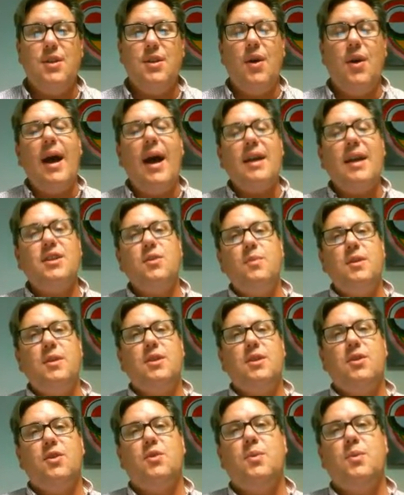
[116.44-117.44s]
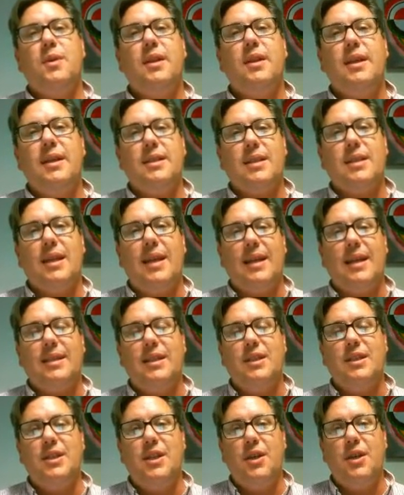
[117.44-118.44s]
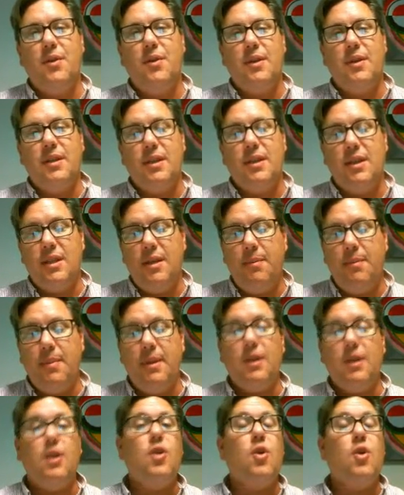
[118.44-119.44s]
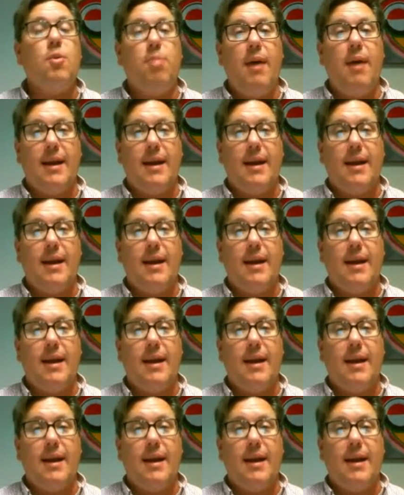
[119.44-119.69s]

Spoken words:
So action research really is connecting to you and to deepen your